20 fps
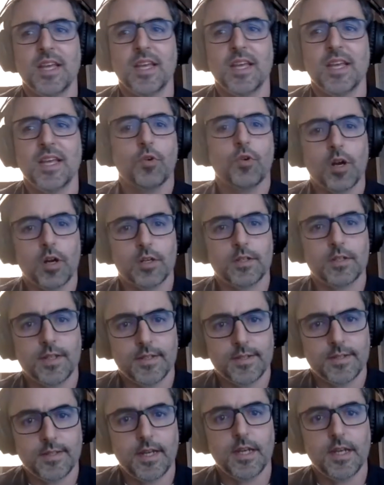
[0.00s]
it's more
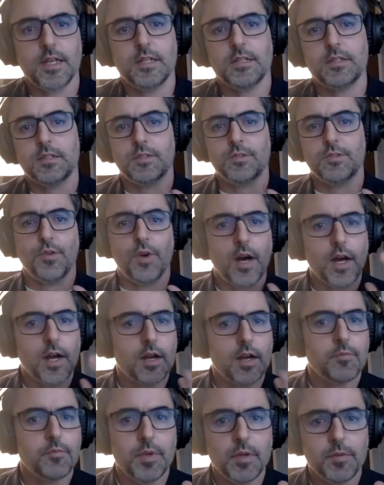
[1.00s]
art than science. You
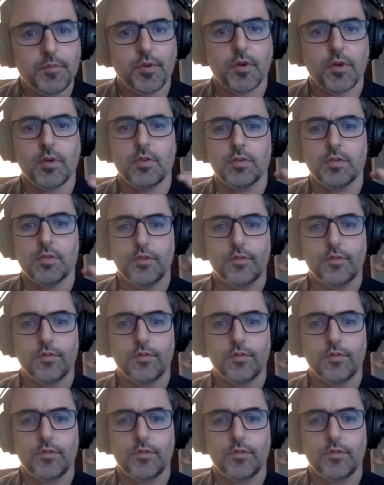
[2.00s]
hire people,